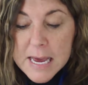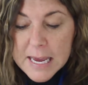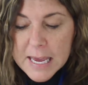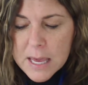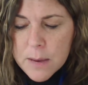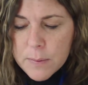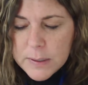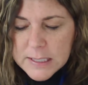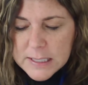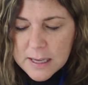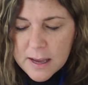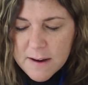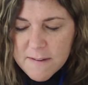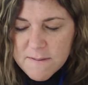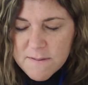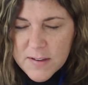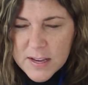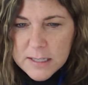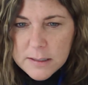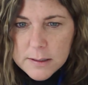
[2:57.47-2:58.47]
he was
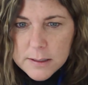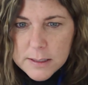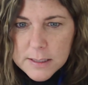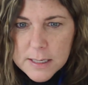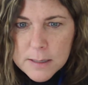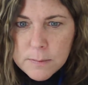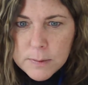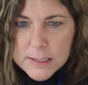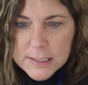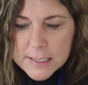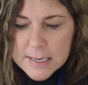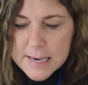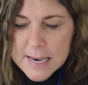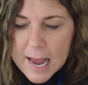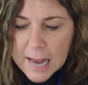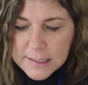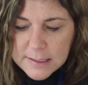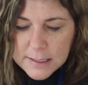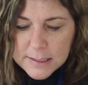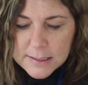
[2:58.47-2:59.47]
convinced it was
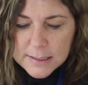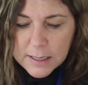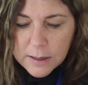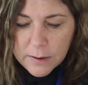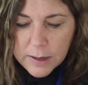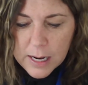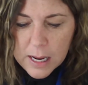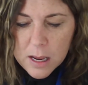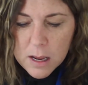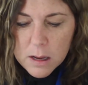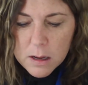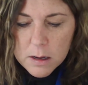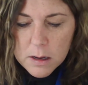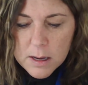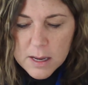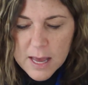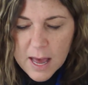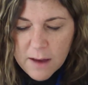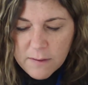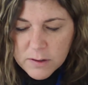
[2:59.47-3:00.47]
necessary.
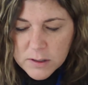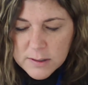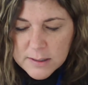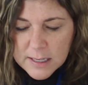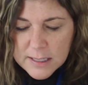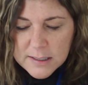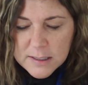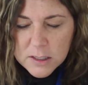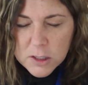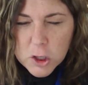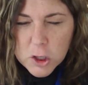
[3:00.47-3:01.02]
Ever since